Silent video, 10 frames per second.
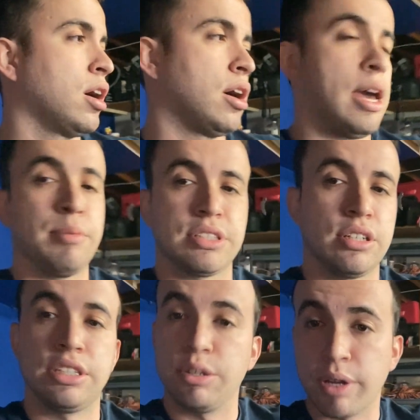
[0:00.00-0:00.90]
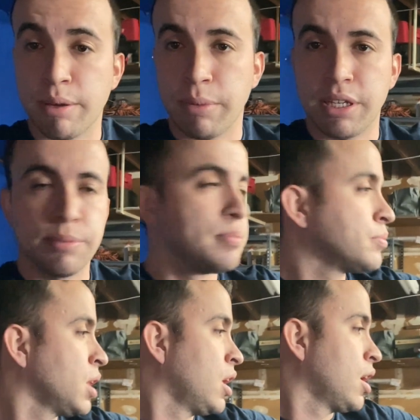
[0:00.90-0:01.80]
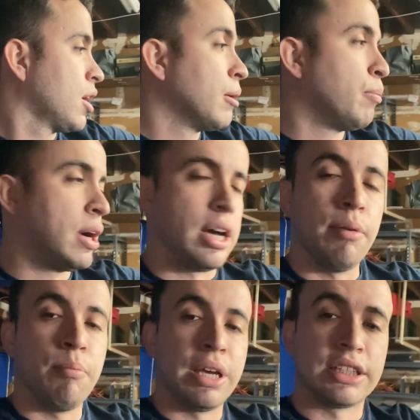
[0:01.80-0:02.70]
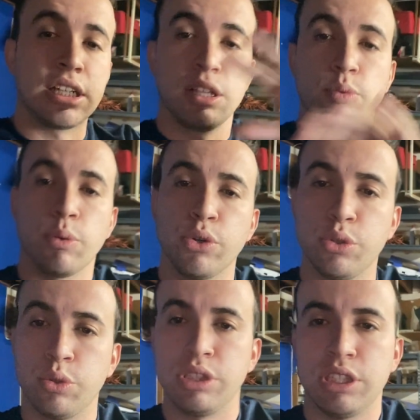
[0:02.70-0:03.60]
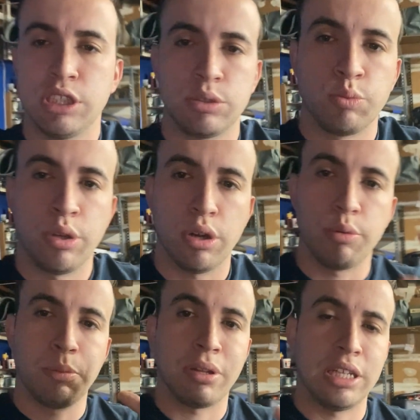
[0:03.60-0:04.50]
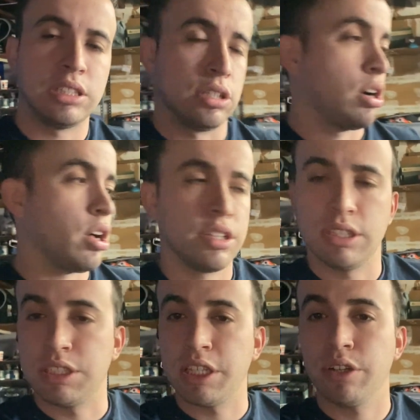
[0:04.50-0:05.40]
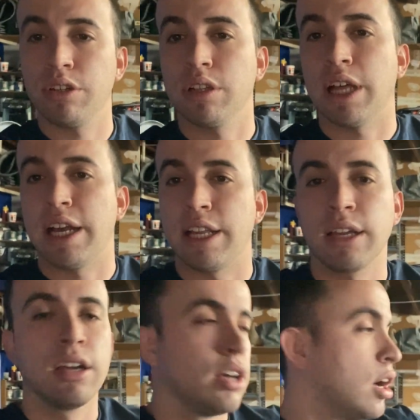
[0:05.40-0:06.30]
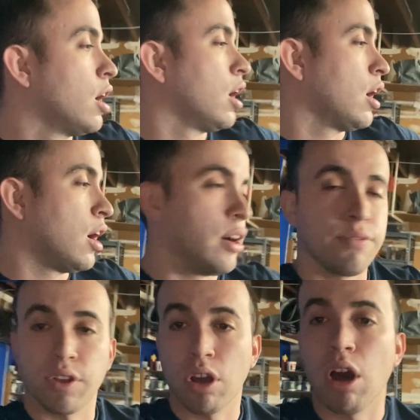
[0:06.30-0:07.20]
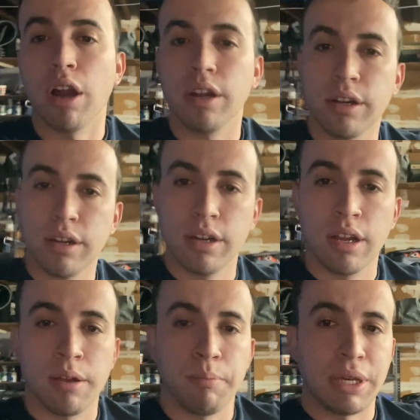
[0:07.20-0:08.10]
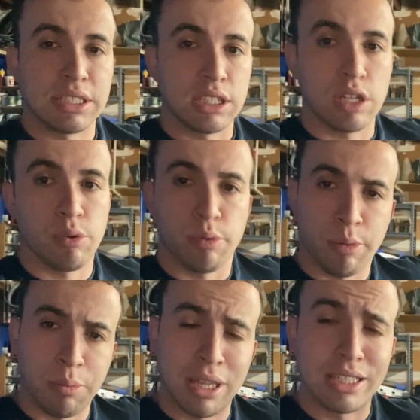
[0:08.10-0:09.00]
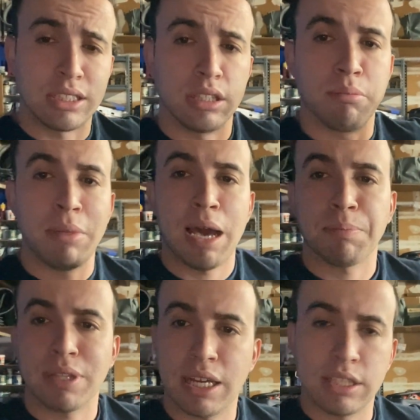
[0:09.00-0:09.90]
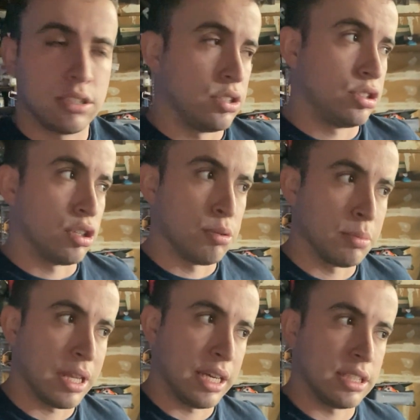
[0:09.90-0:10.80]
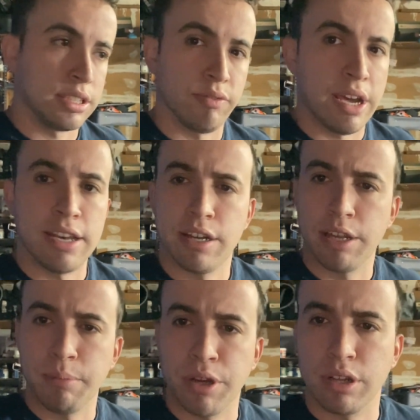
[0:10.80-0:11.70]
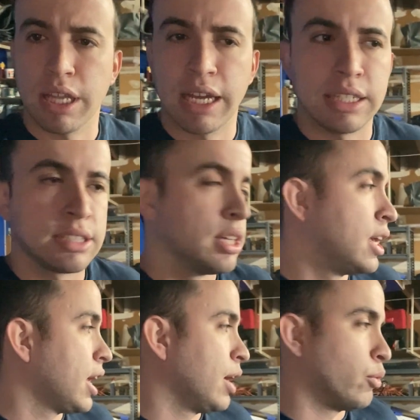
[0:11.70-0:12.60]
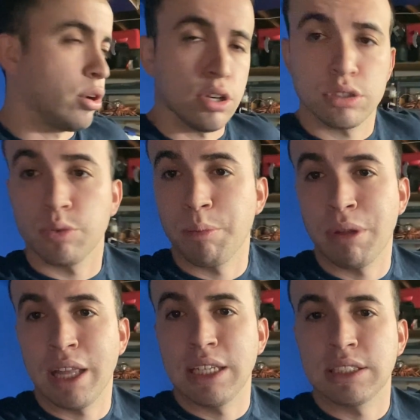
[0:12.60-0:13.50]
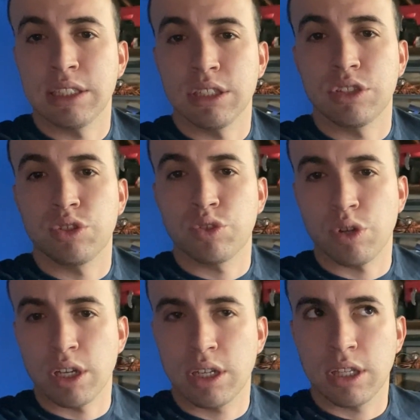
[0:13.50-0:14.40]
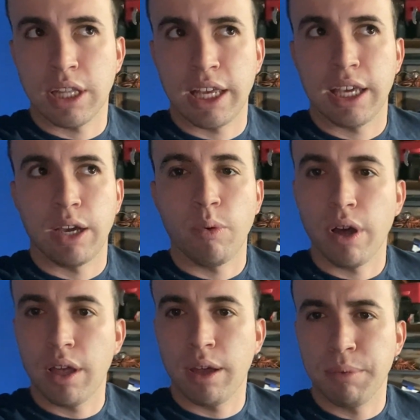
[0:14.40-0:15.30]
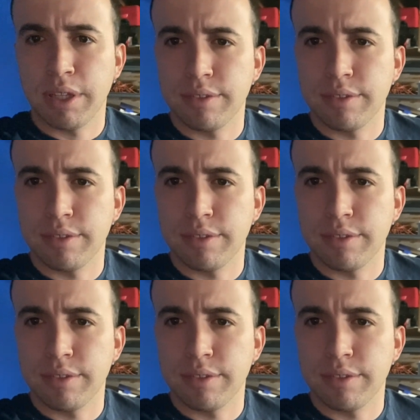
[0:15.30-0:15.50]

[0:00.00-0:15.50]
Amazon did recommend them, but basically what we're doing is we are replacing all the interior lighting of the car. Basically, we're replacing the map lights, the dome lights, the vanity mirror lights, and we're also replacing the trunk light, I believe.